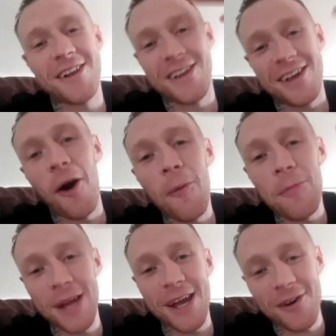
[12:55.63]
up
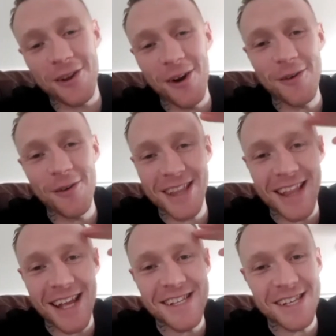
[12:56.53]
here, with the
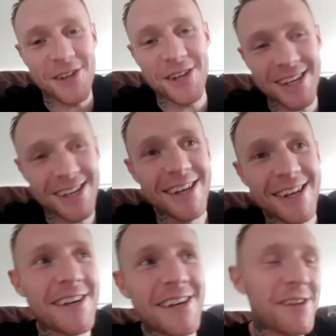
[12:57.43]
tension, like,
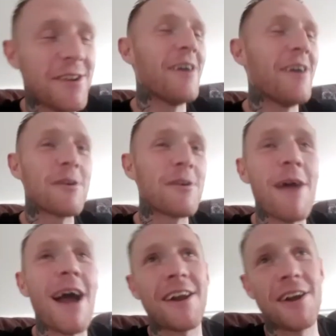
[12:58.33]
looking
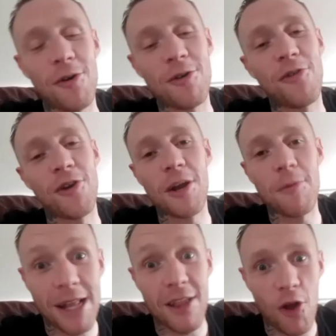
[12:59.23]
back, I know it's funny, like,
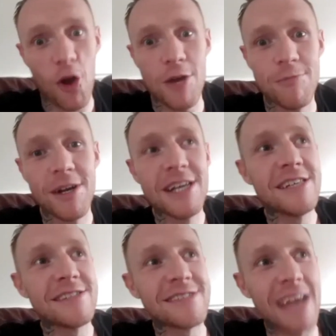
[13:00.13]
but at the time,
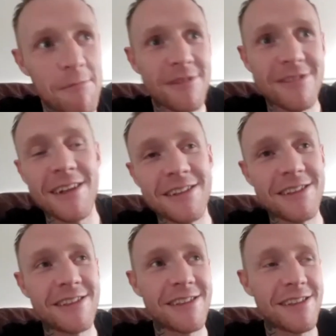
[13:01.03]
Sam,
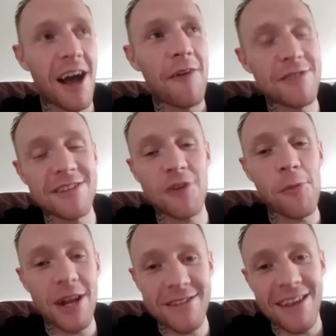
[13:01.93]
obviously
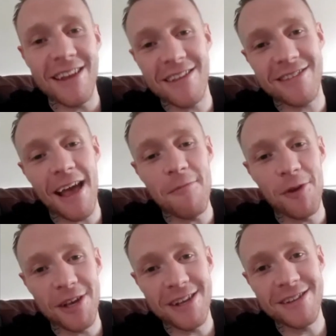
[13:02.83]
someone had said it to Sam, like,